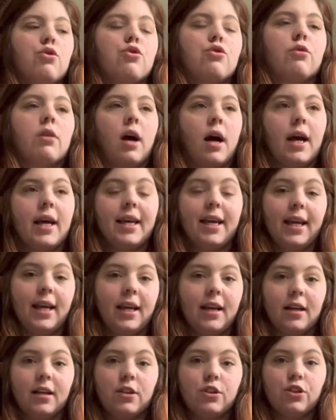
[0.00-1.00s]

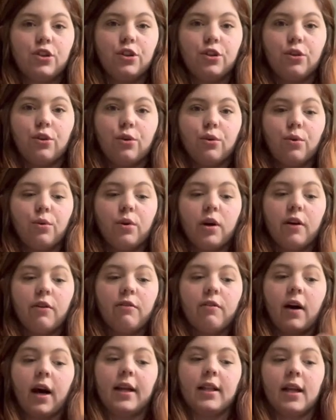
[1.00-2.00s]
trying to
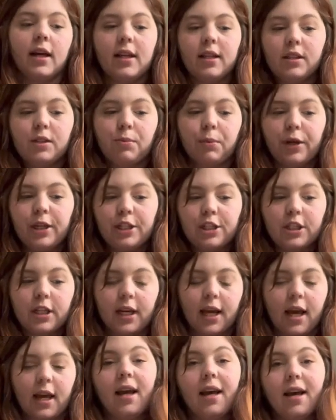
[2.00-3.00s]
find that inspiration
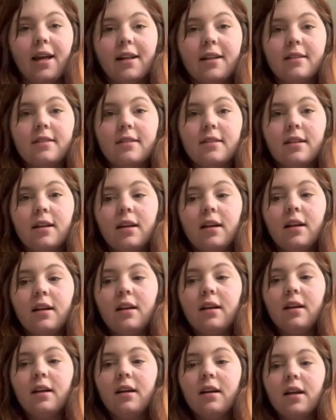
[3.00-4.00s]
again
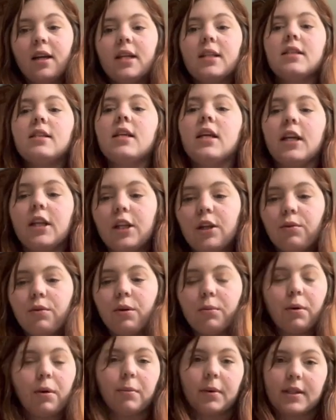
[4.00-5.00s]
and continue to
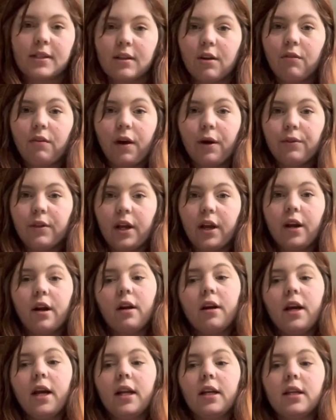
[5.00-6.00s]
put myself out
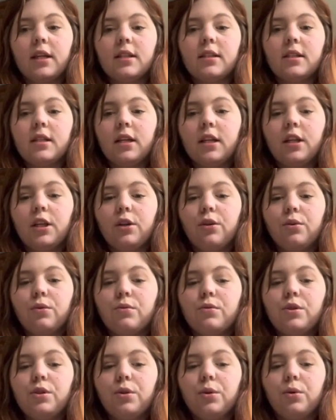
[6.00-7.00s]
there and
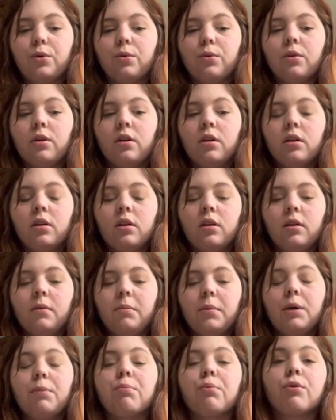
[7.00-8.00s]
continue to
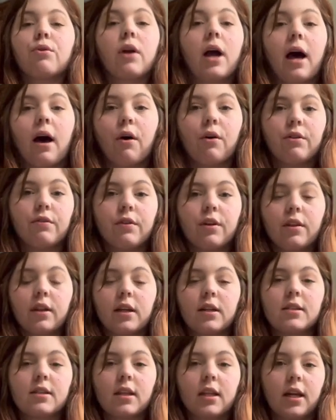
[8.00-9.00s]
be proud of the
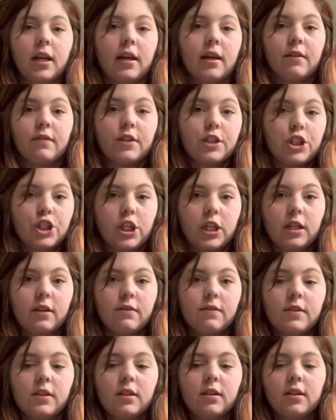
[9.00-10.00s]
things that I have
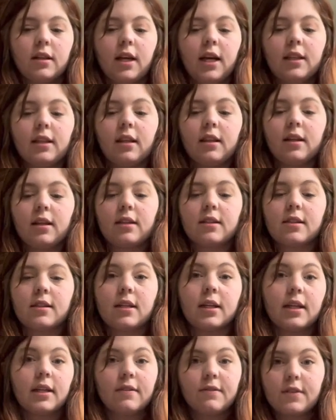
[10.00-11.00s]
achieved and the things that
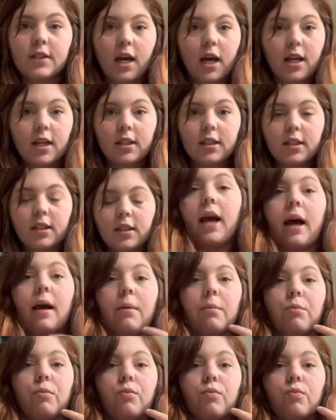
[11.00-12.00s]
I have done.
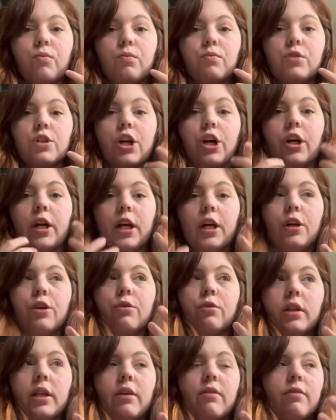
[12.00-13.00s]
I'm turning a new
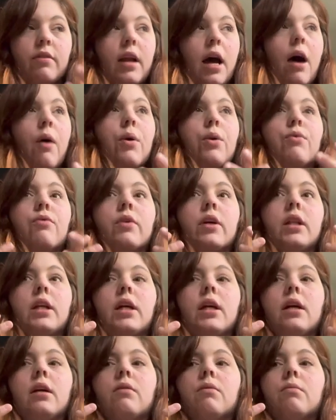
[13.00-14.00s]
leaf now and
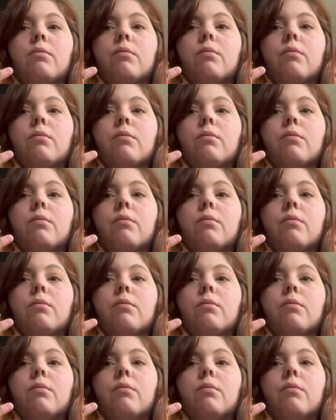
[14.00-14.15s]
really